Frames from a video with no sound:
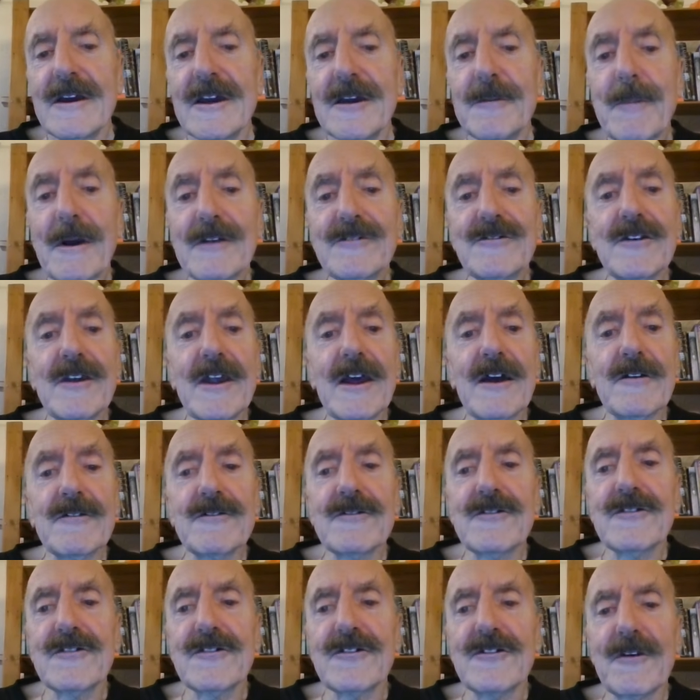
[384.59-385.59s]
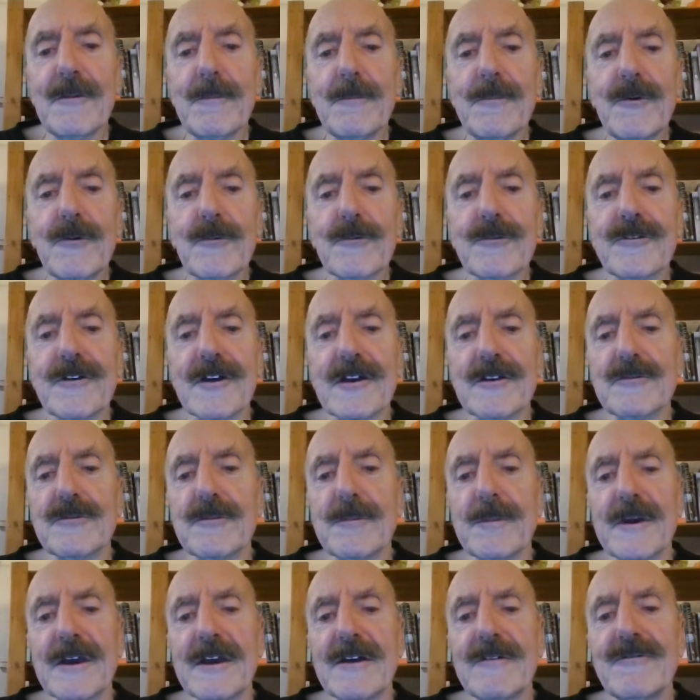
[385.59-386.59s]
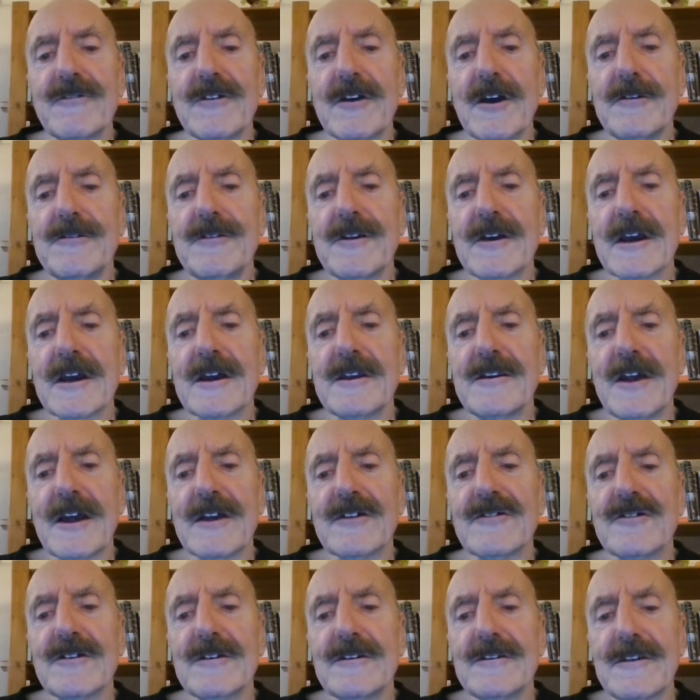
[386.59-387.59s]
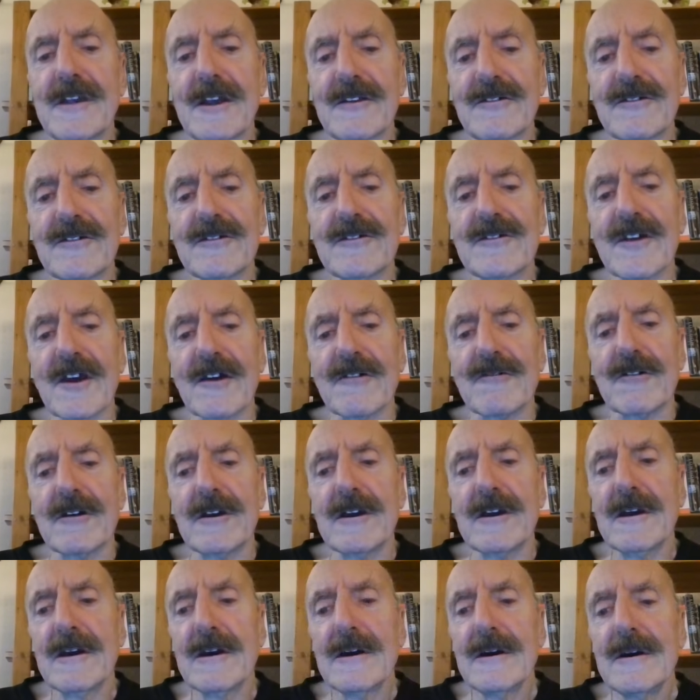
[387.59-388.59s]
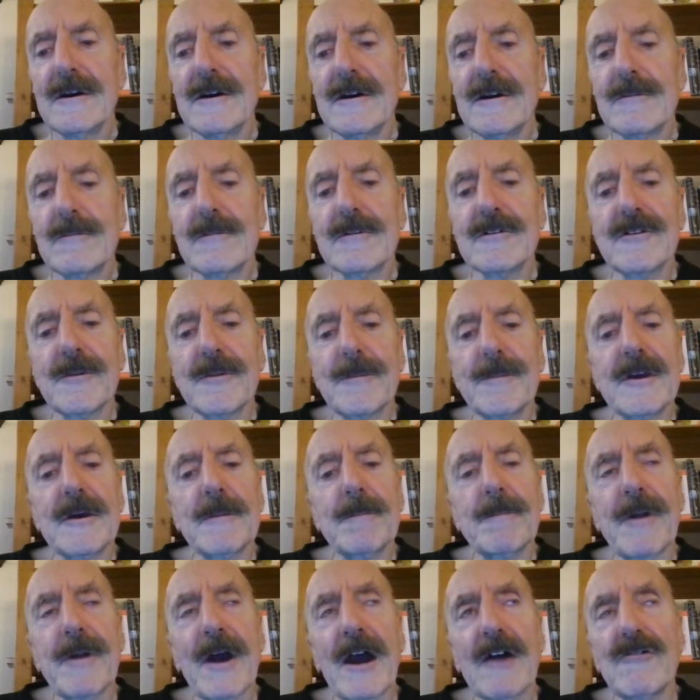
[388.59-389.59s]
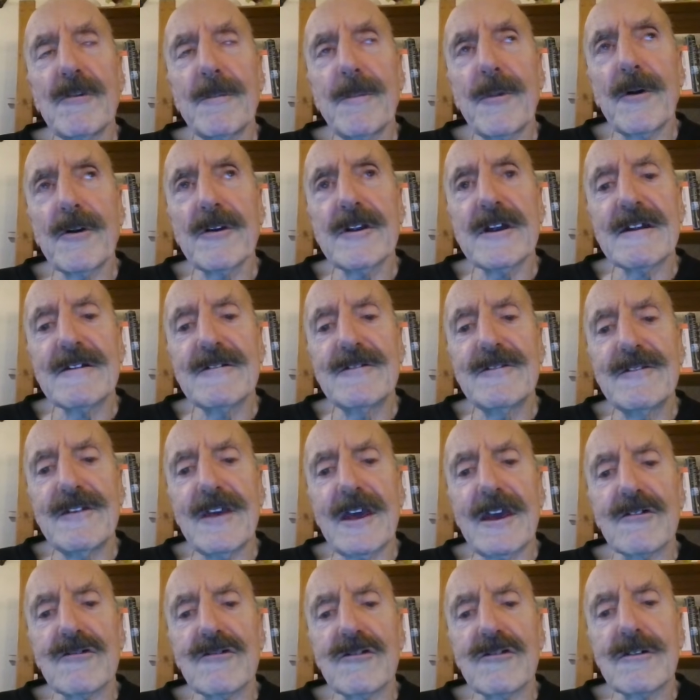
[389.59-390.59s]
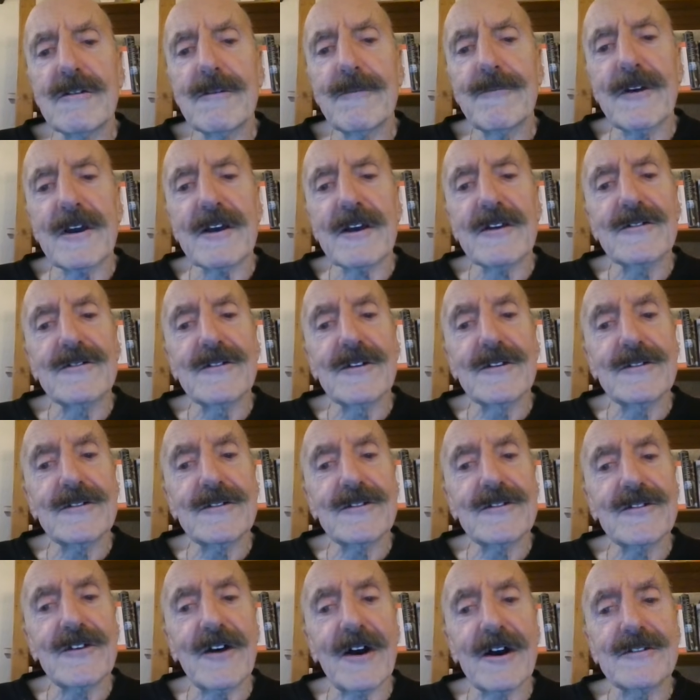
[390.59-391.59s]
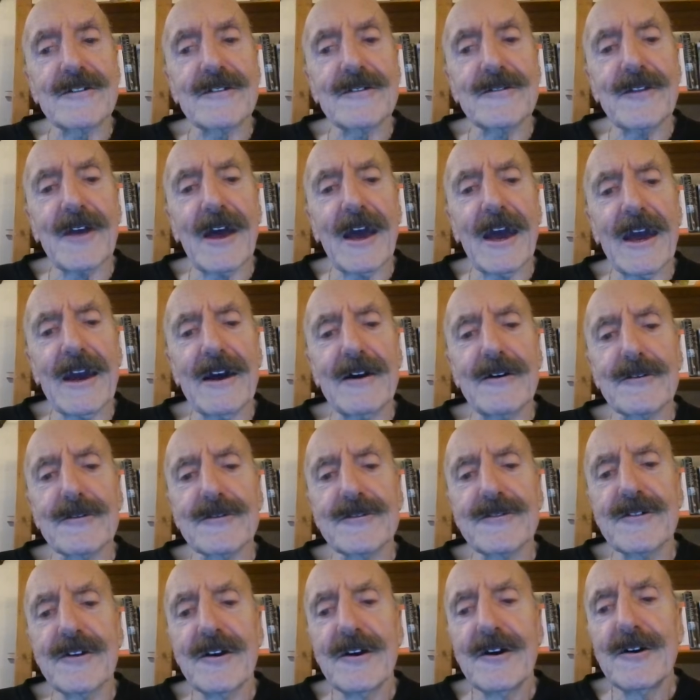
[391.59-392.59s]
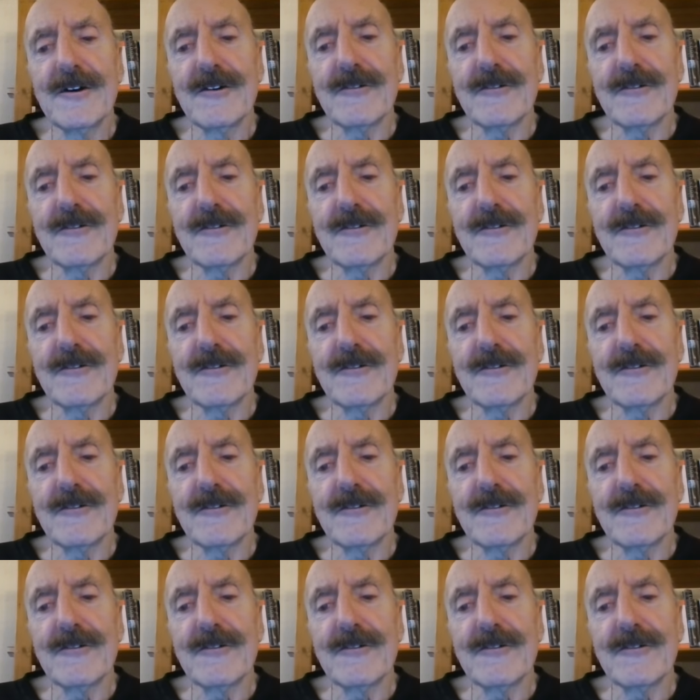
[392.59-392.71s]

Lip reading: Imagine how simple things would be if the only connection necessary were to be a parabolic dish fixed to the side of the house,